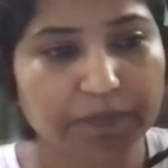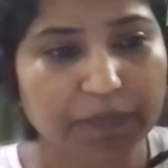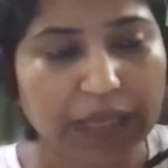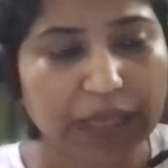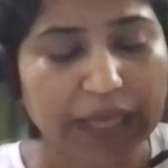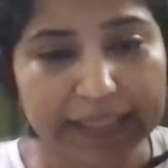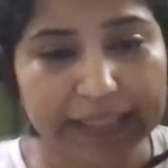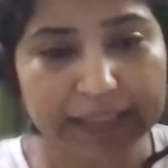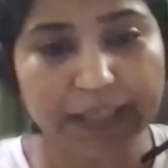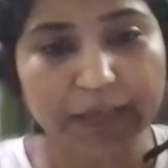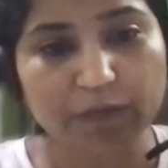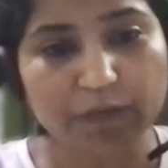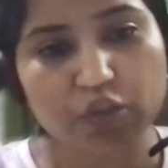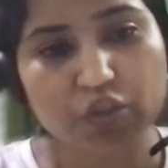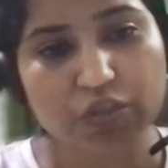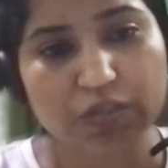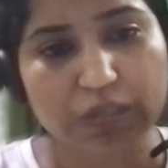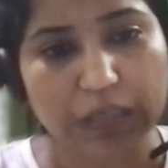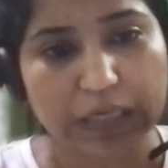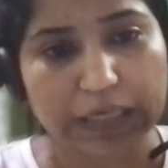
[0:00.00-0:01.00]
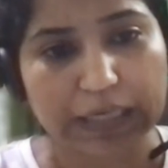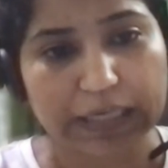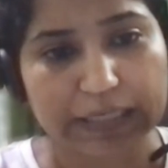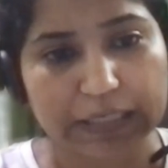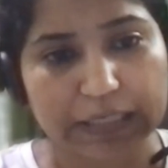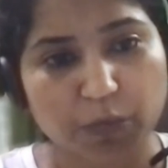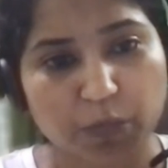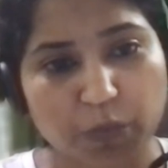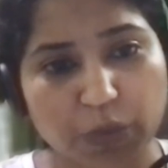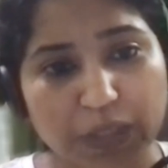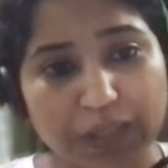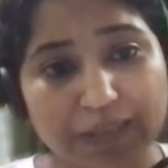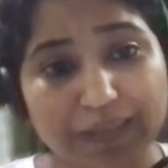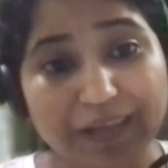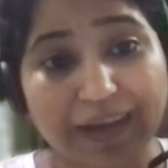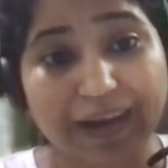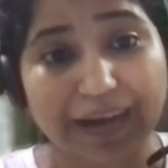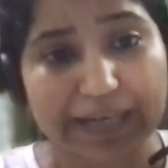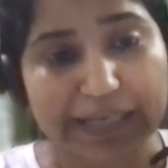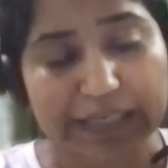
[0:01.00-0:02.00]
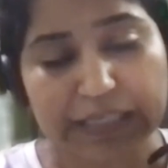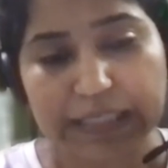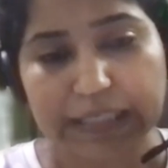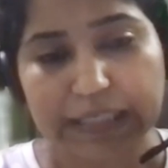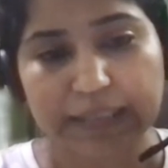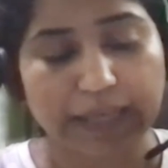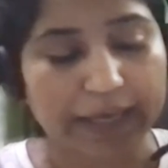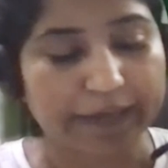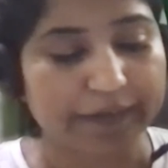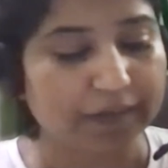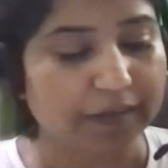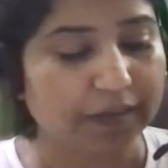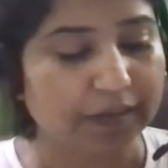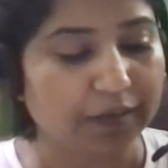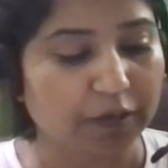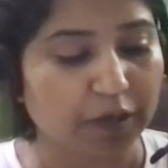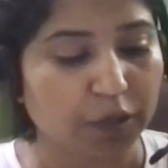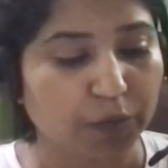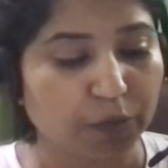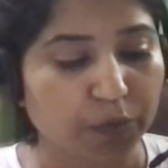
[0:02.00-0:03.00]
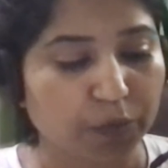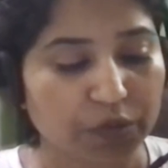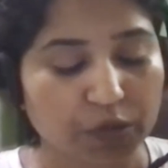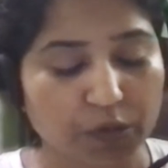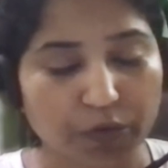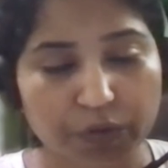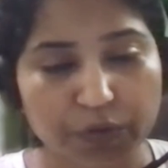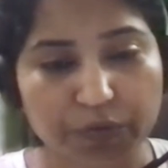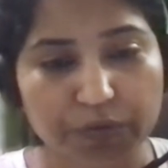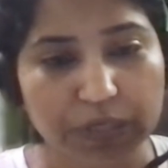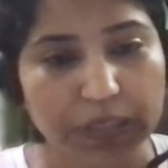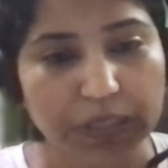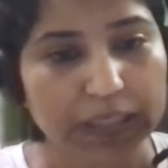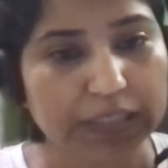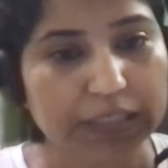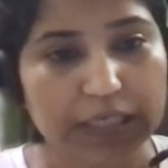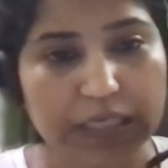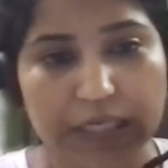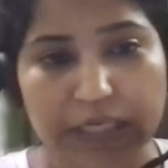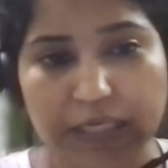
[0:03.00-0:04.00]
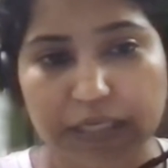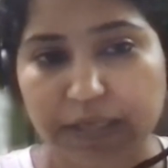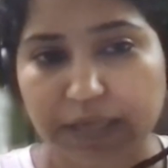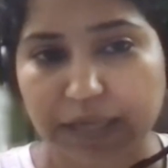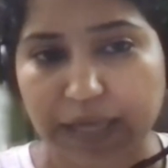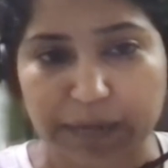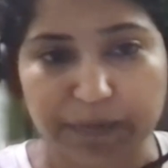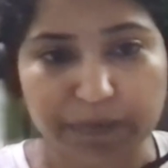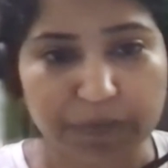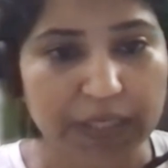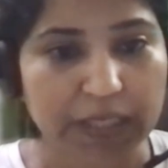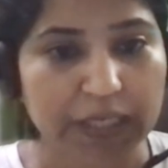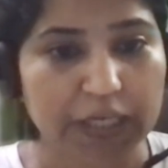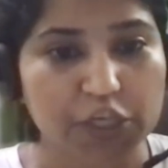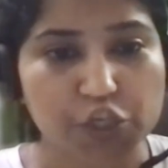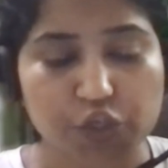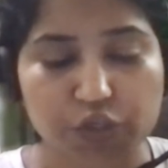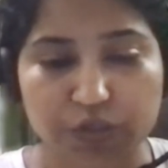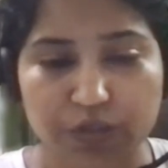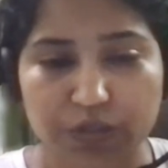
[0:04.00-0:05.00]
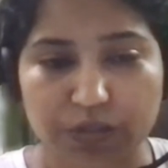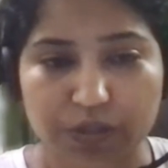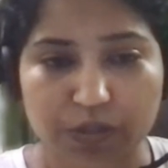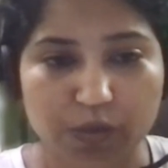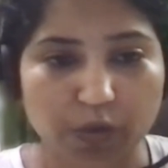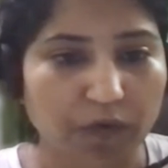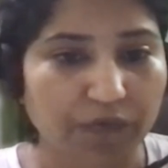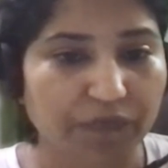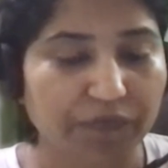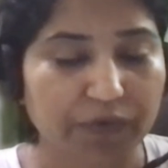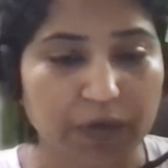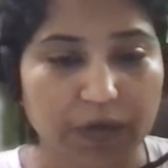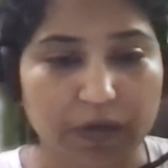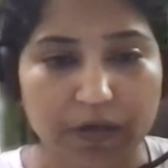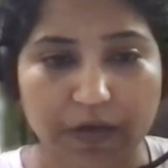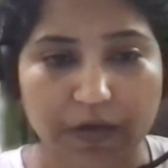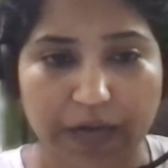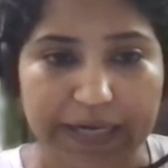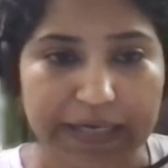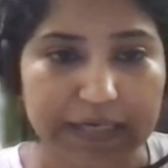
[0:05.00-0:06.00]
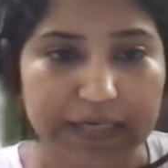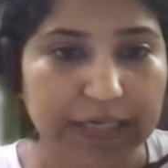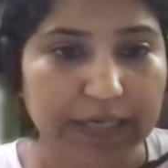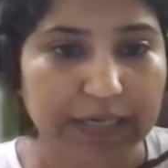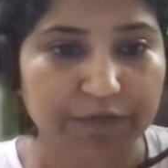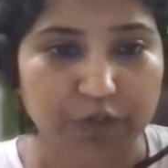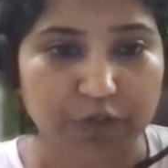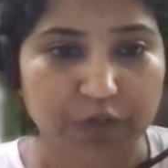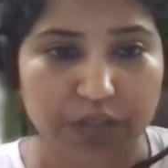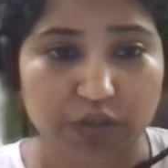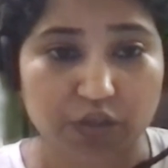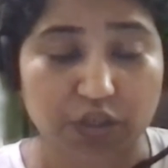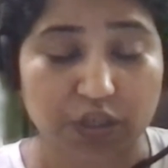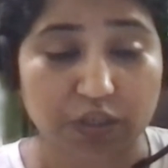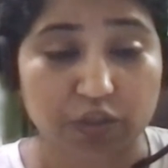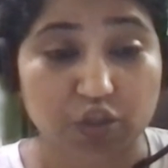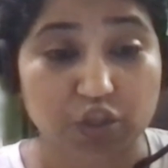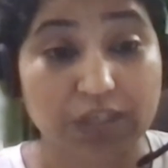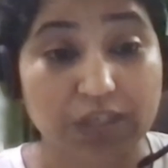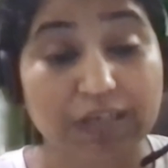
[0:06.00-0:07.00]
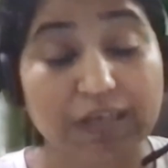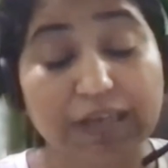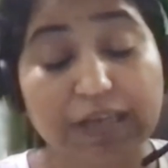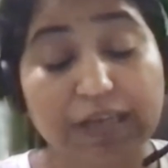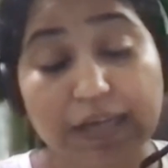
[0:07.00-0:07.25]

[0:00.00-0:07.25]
anything which is related with IT, it can include your utility, application, software, IT infrastructure,